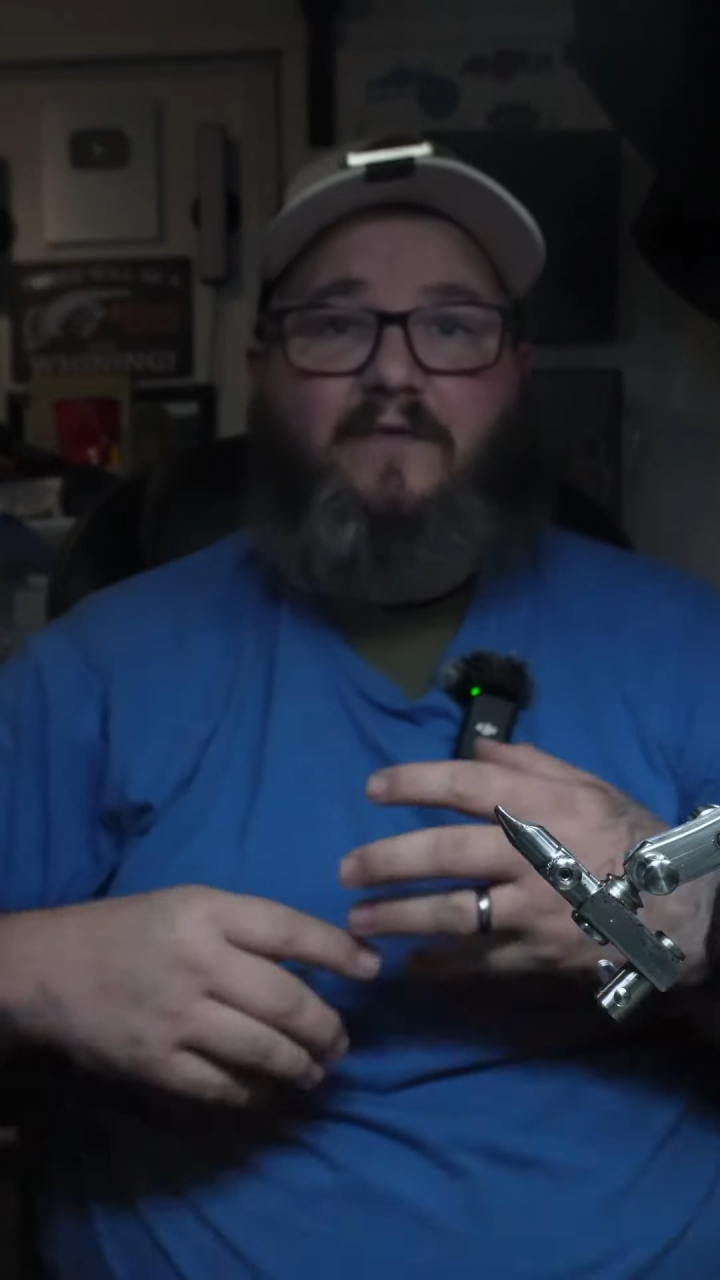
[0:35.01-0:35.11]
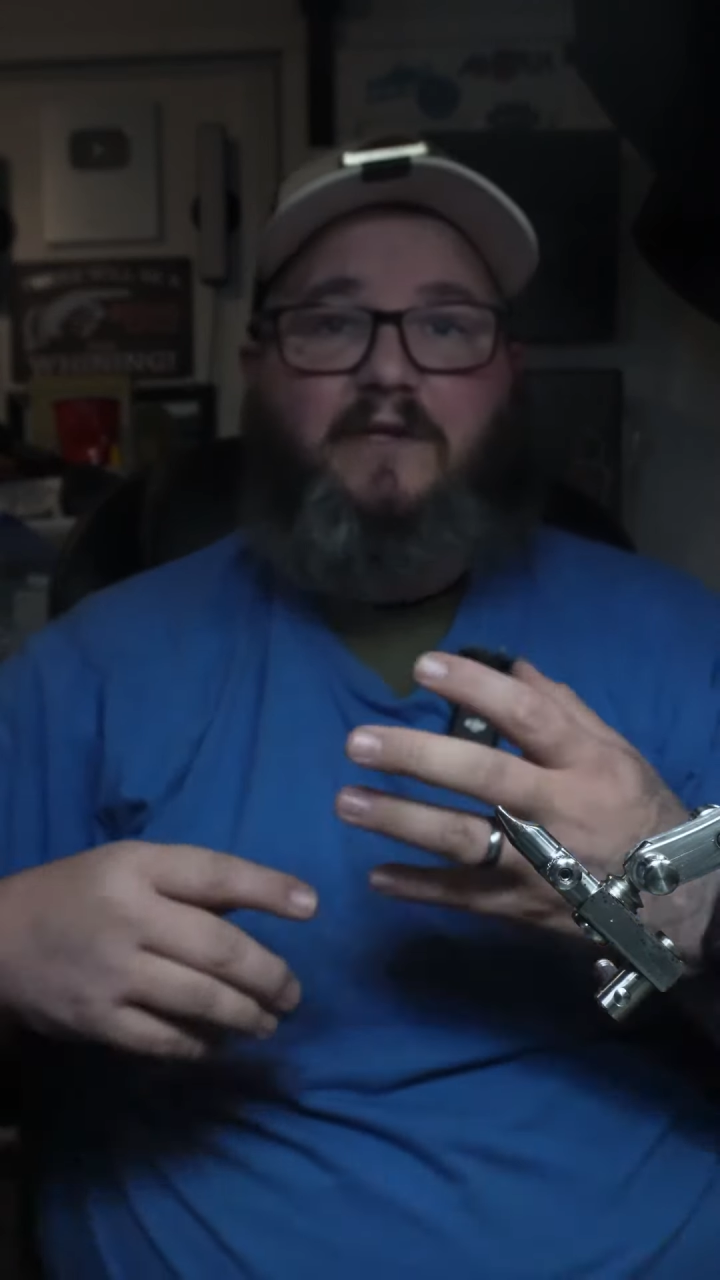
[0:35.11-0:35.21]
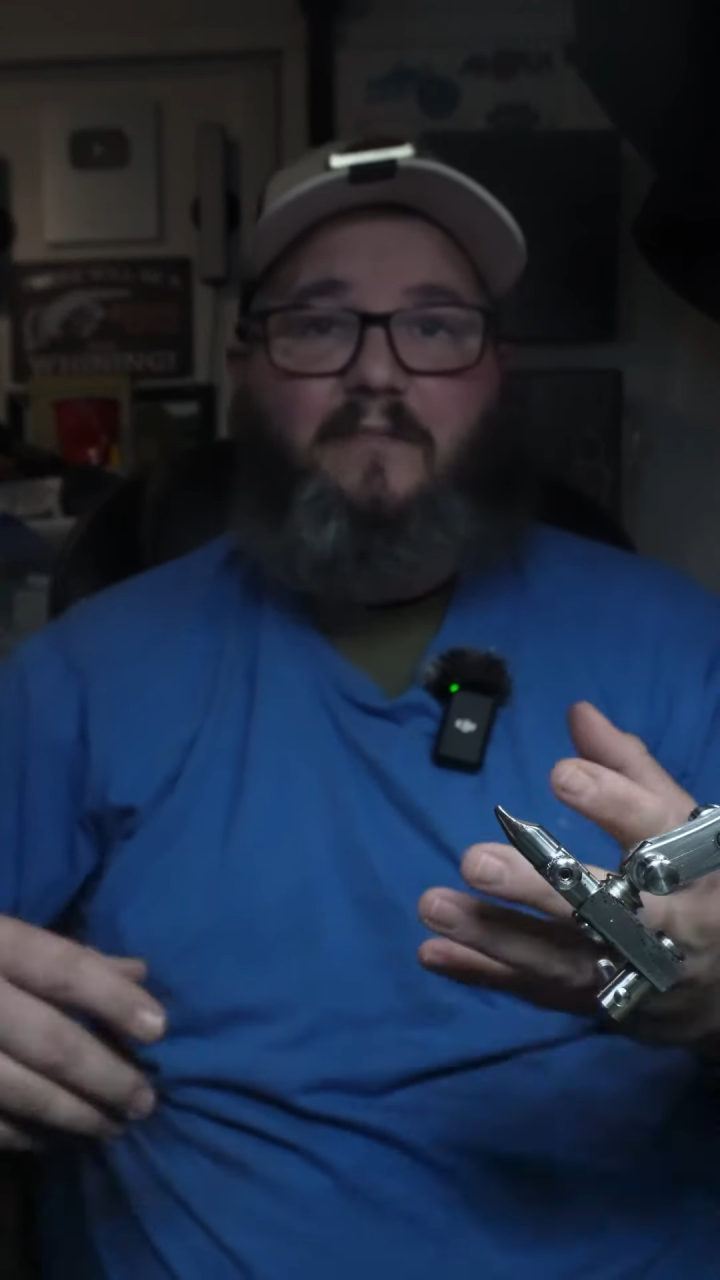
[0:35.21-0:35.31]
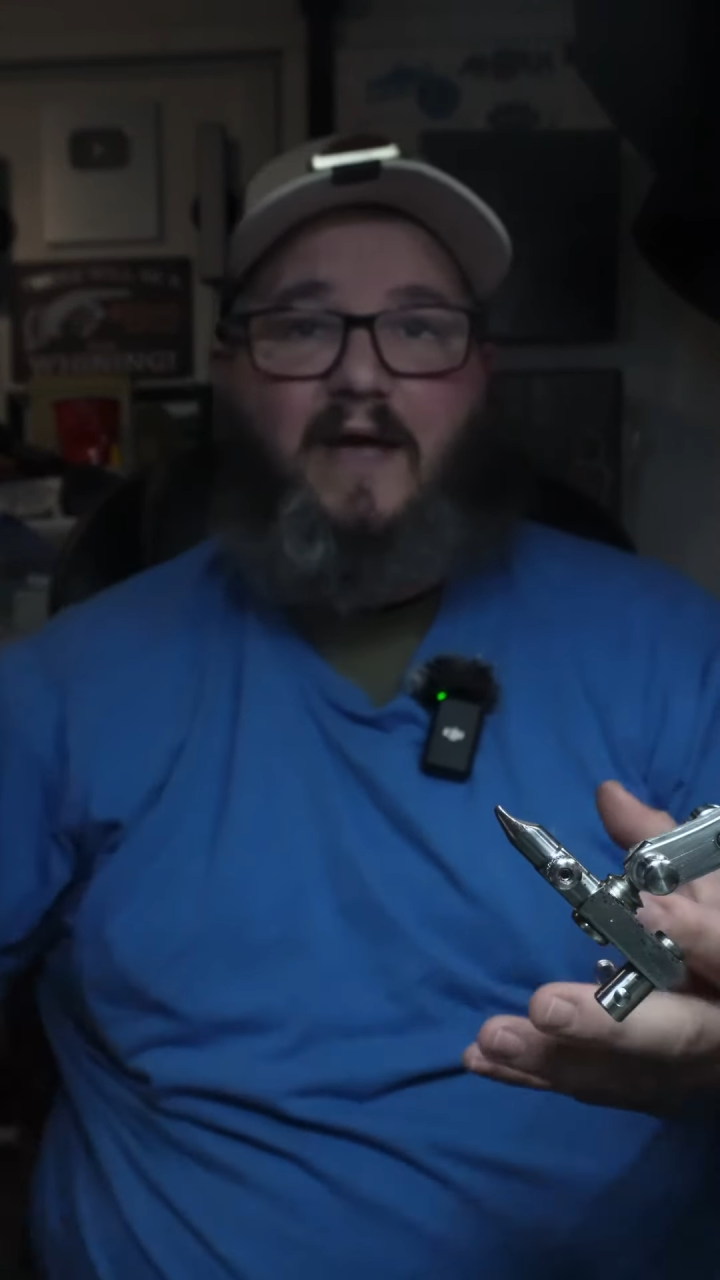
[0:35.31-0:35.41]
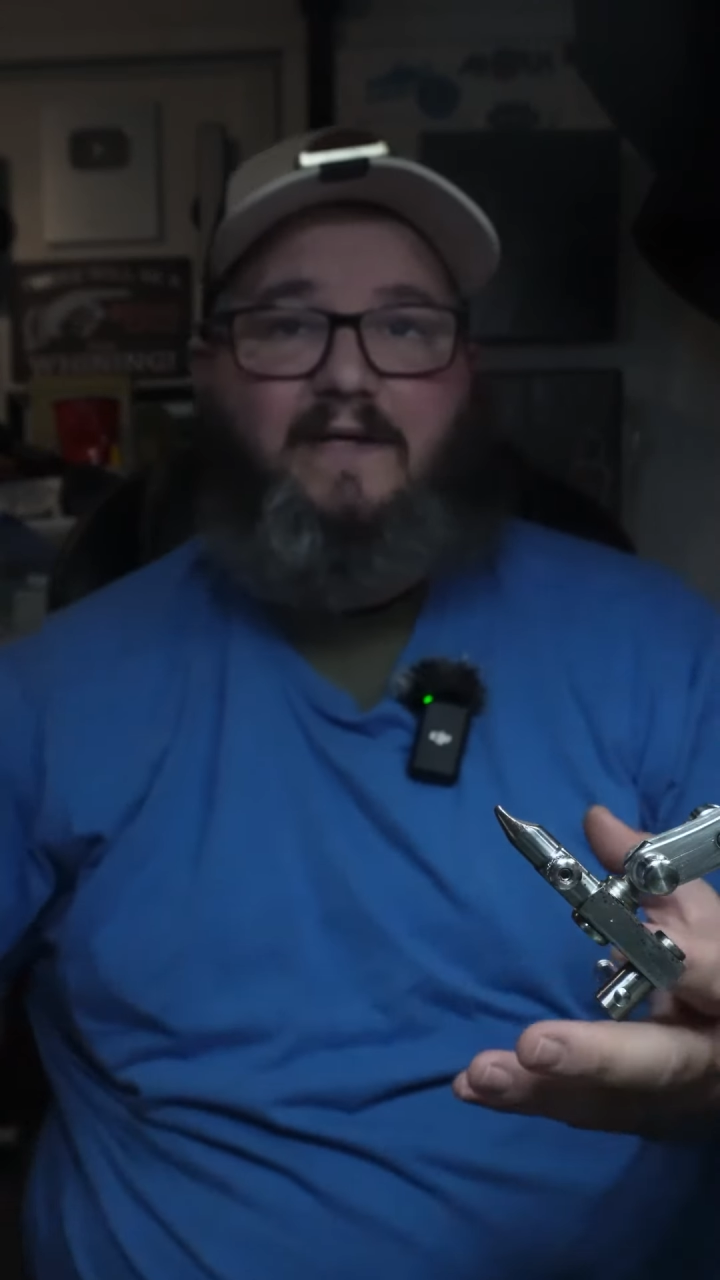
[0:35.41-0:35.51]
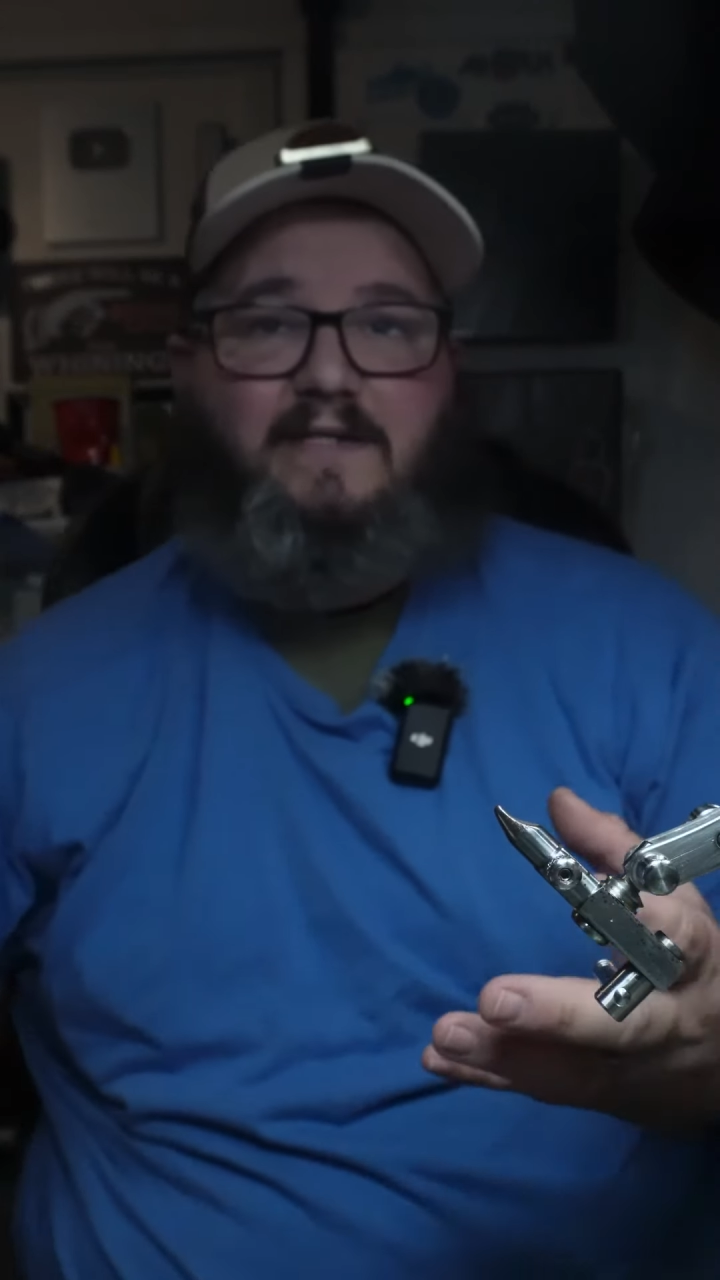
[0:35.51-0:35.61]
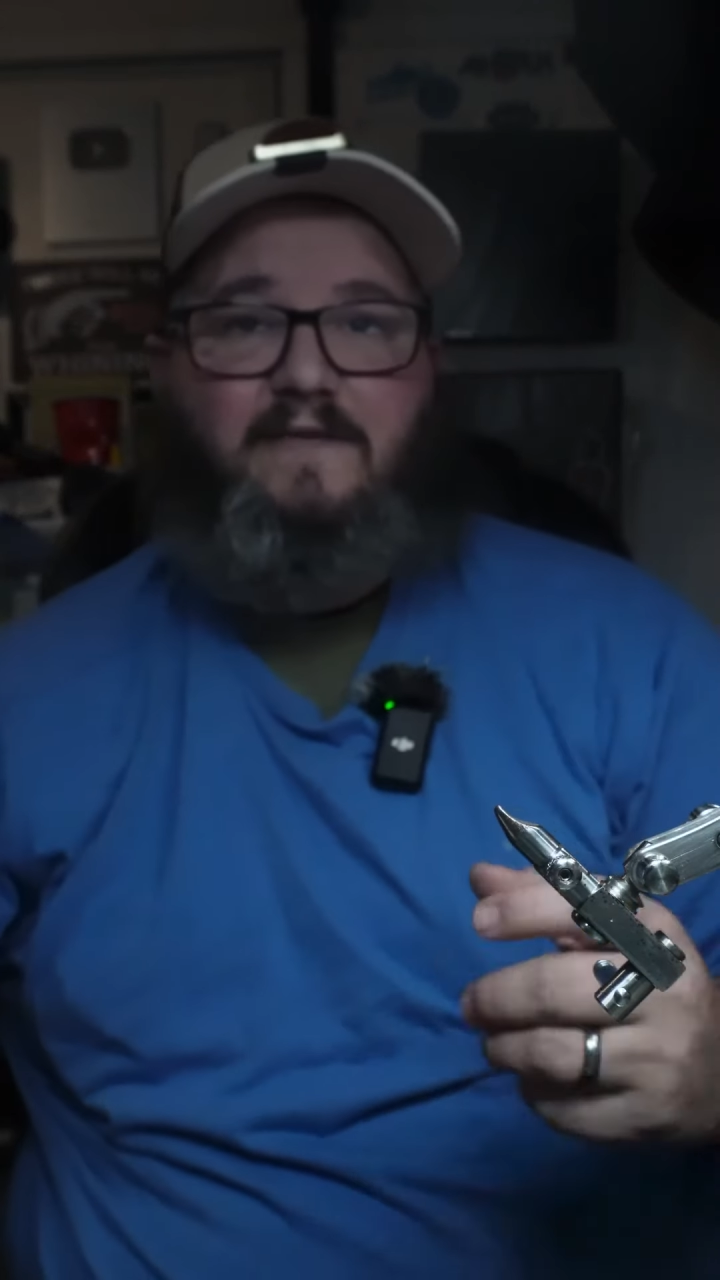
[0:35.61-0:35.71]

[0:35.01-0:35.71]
the Damascus